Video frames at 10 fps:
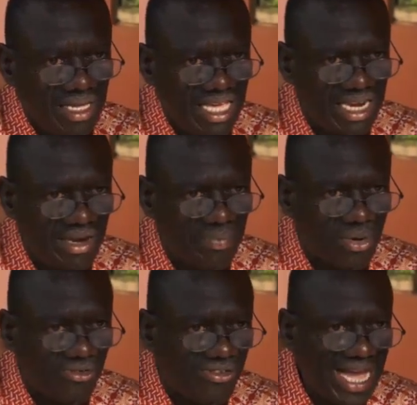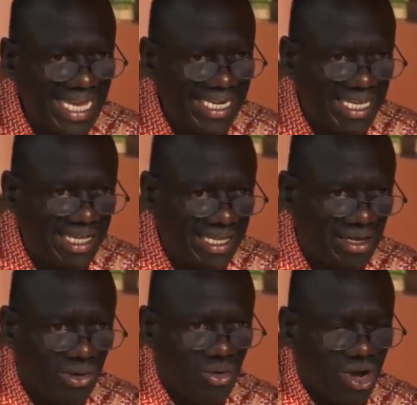in providing
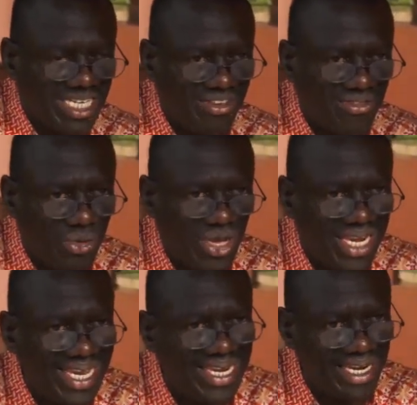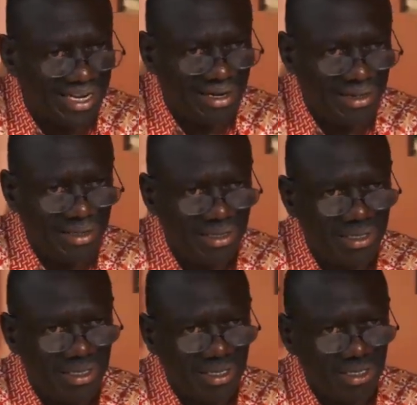whatever we needed
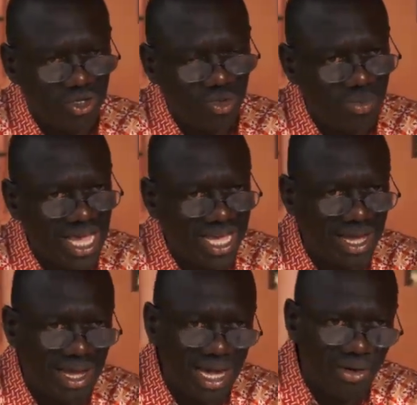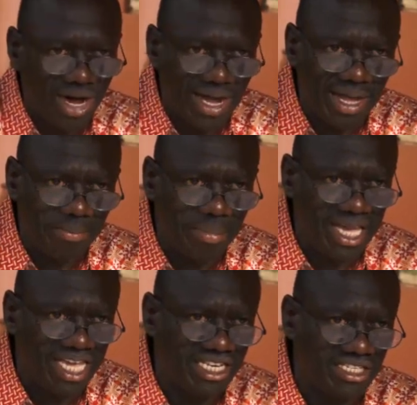to make our
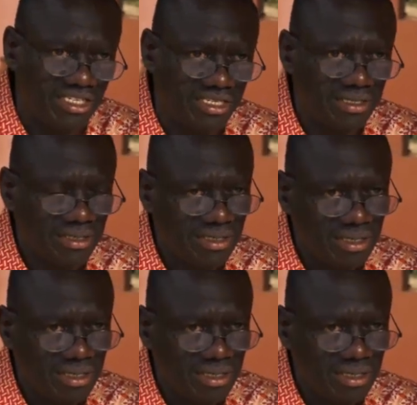campaigns